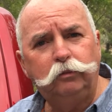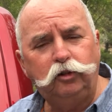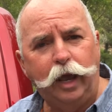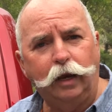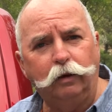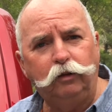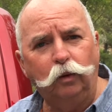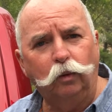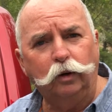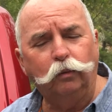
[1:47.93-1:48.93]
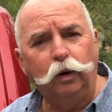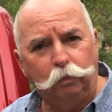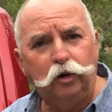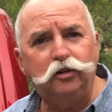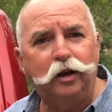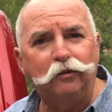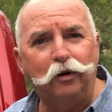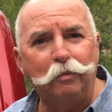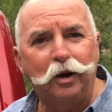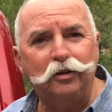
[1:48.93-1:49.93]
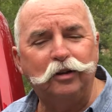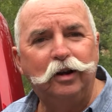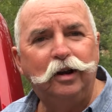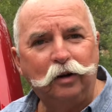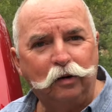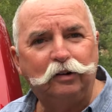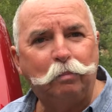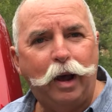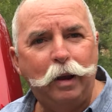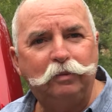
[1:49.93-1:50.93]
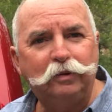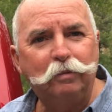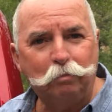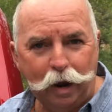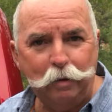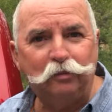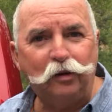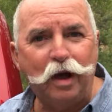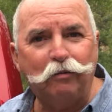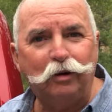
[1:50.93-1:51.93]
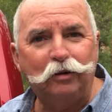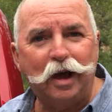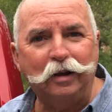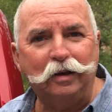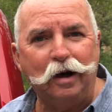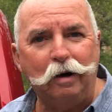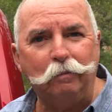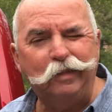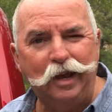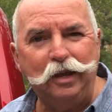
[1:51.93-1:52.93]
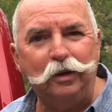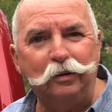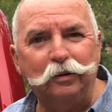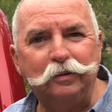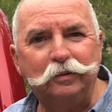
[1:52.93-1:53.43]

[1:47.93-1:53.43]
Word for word: channel if you would. We appreciate it very much. Chris Pipes, pipestraveler.com. Thank you.